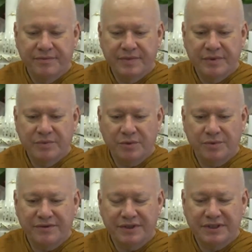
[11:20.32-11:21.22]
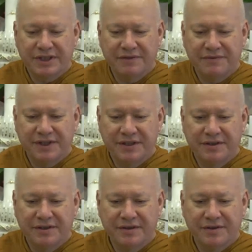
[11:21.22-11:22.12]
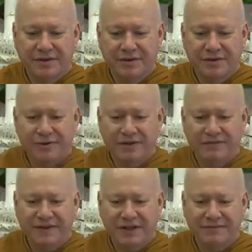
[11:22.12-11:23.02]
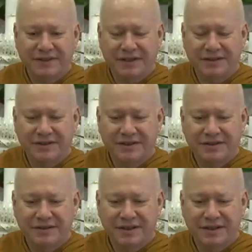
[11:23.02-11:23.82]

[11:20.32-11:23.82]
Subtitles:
What we're receiving through our 5 senses,